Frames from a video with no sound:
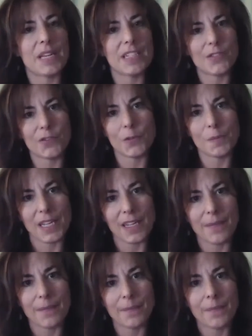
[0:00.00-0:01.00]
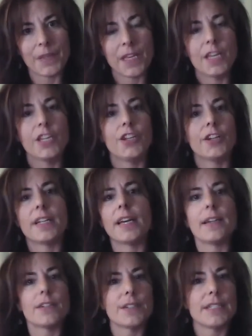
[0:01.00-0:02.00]
best for me. You're going to
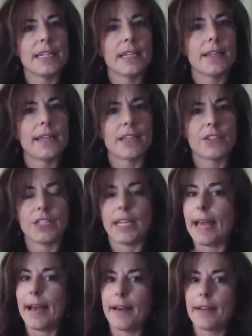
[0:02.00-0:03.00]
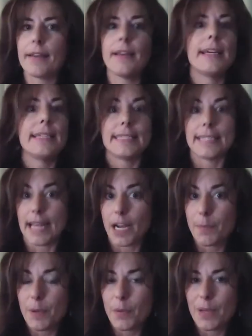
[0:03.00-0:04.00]
understand actually how to set
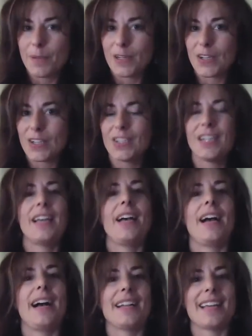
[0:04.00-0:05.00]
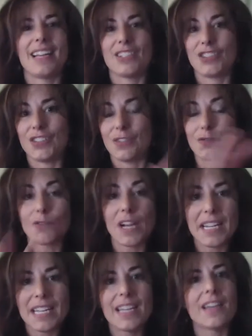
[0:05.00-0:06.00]
up a webinar, how to actually
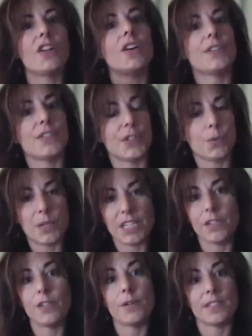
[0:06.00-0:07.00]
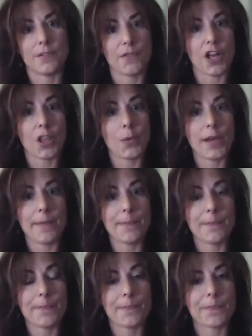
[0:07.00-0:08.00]
run it, and also what do you do as
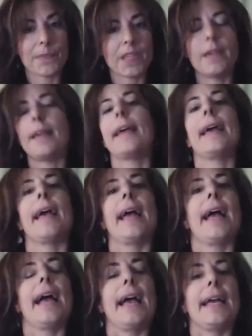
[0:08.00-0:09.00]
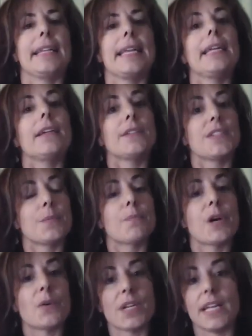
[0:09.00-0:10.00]
follow-up. And here's the
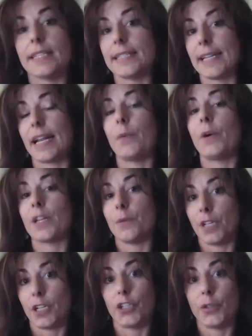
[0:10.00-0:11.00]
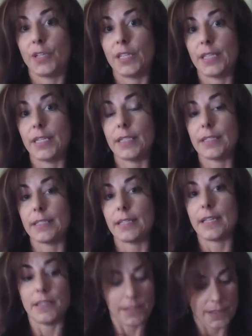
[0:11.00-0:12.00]
bonus that I want to include in this,
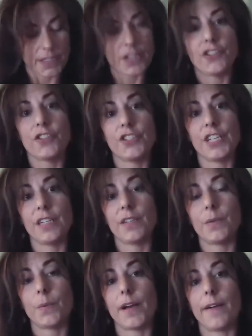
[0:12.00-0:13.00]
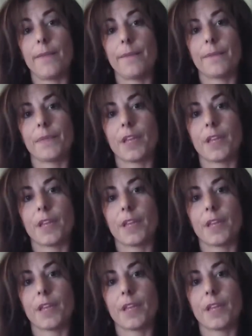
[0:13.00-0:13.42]
and this is on your sheet as well.